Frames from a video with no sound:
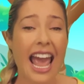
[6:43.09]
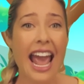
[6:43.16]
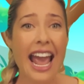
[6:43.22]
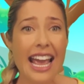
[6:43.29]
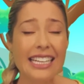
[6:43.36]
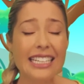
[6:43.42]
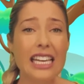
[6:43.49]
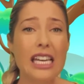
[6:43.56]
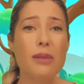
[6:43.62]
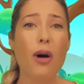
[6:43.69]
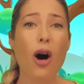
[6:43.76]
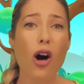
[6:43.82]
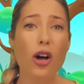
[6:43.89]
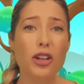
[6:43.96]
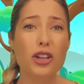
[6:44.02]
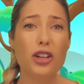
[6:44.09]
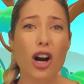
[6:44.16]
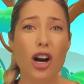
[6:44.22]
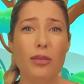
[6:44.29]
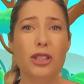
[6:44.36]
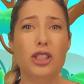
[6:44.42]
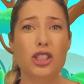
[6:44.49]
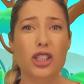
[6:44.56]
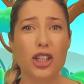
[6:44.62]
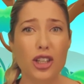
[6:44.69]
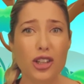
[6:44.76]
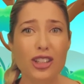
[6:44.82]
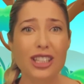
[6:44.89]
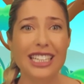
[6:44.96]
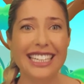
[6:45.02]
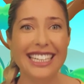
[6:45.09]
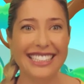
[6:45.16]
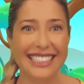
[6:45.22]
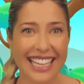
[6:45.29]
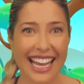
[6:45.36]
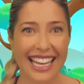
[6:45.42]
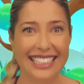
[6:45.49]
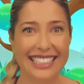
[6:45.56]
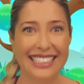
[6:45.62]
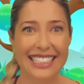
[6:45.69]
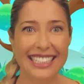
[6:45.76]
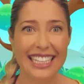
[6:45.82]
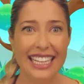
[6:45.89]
And keep all your garbage securely contained.